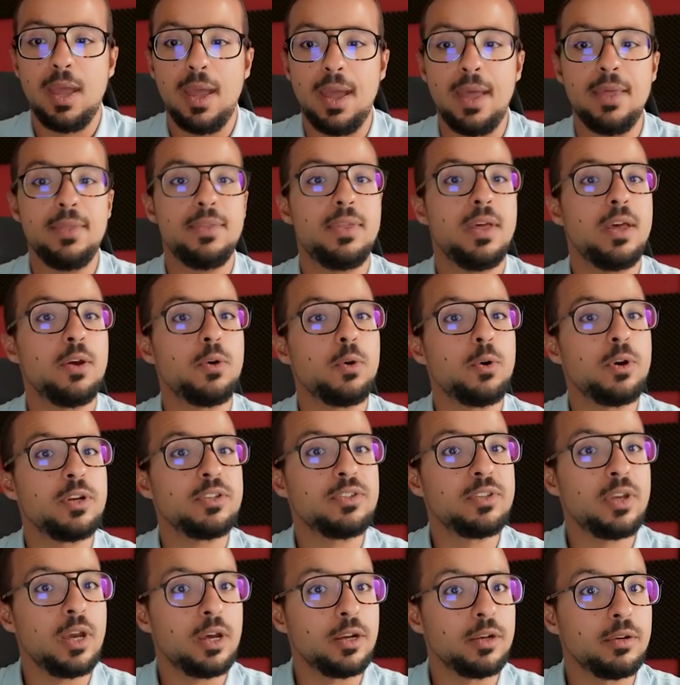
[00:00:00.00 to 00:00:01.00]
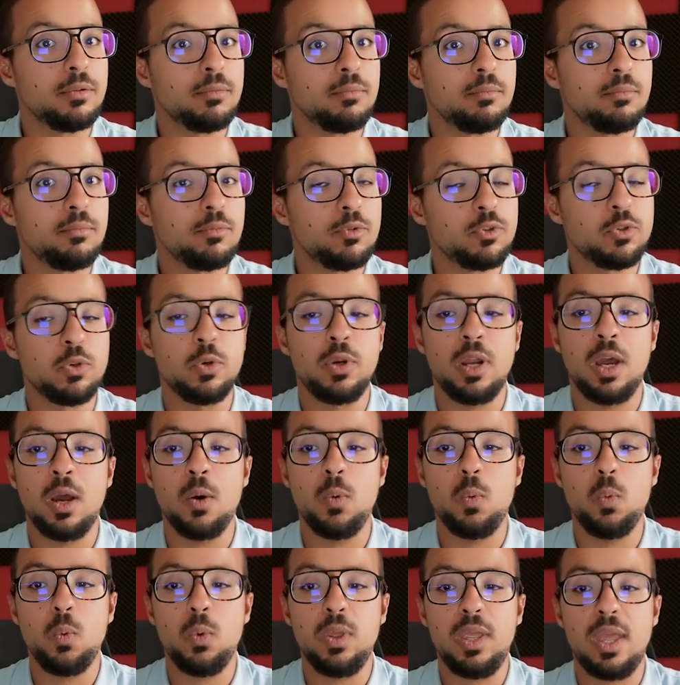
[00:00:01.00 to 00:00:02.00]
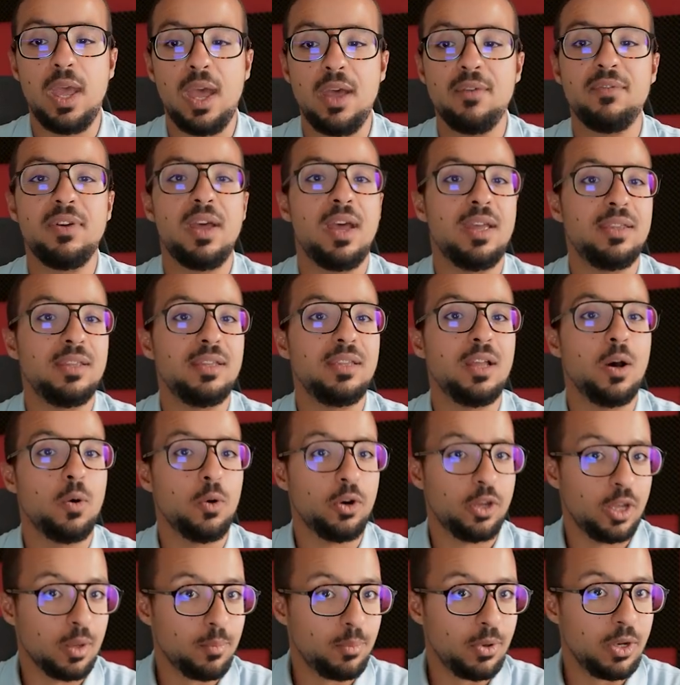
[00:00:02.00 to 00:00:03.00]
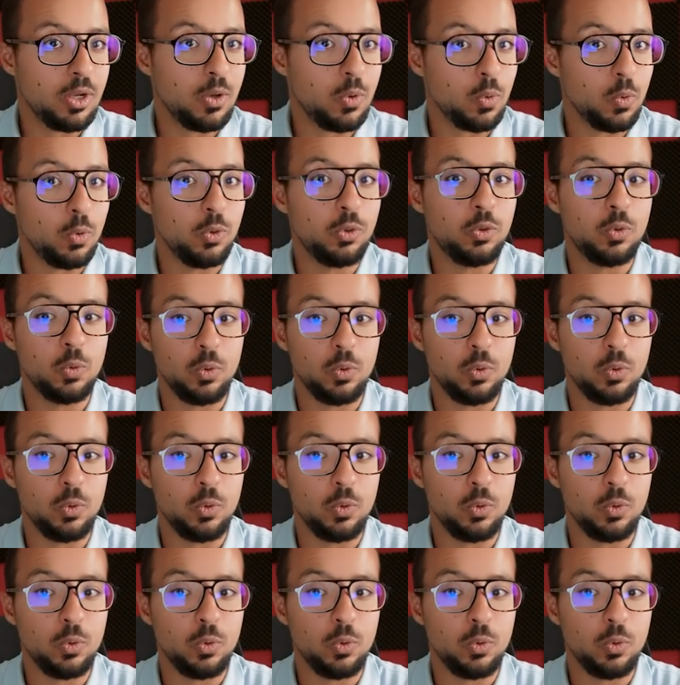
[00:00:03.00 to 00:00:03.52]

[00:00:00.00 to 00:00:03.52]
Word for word: and the error is gone. So now we have added our company code